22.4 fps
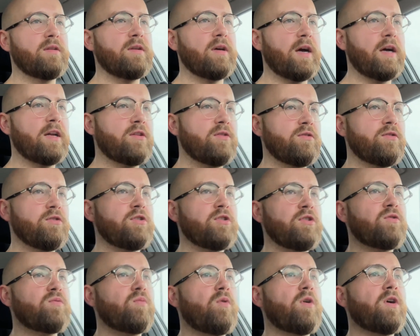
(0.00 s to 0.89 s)
I don't
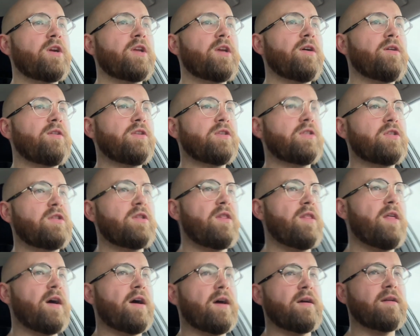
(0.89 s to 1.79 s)
just work out
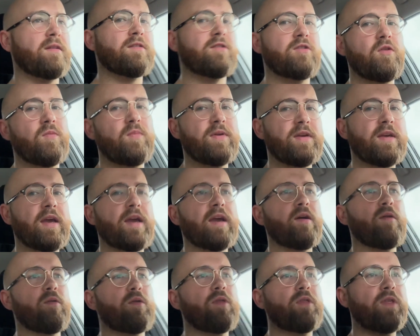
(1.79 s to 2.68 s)
that to be
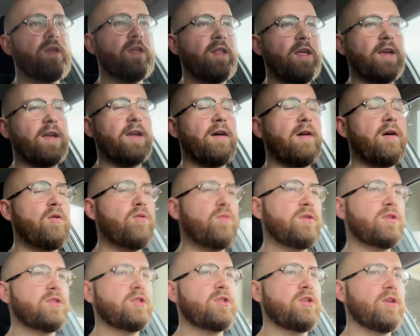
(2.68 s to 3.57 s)
healthy. Like, I
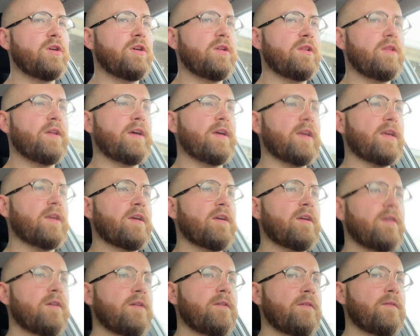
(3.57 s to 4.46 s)
always do it like
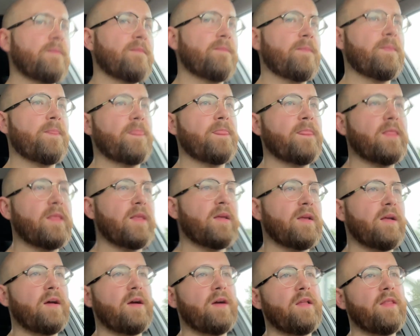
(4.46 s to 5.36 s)

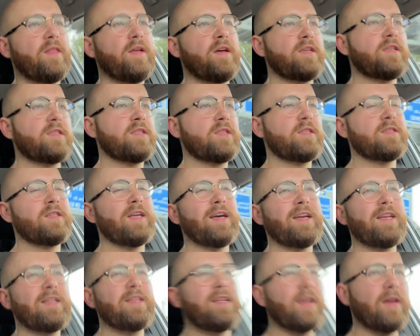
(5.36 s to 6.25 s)
this
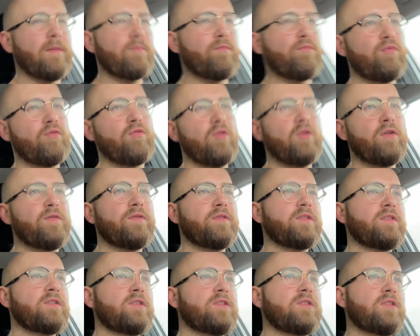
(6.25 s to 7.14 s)
thing, like
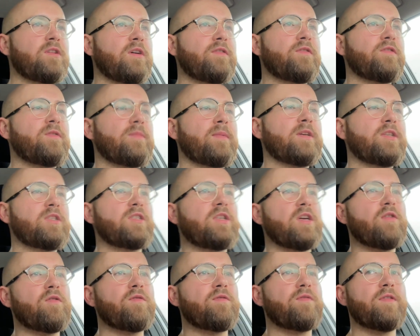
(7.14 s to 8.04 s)
proving stuff to
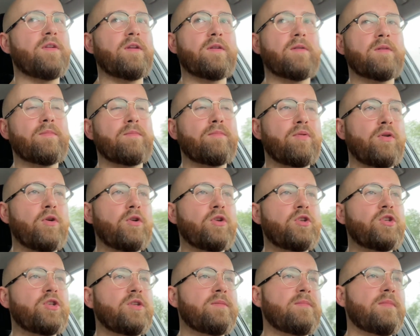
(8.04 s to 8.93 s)
myself and
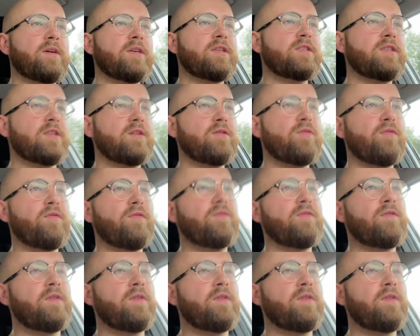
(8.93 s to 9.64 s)
pushing myself.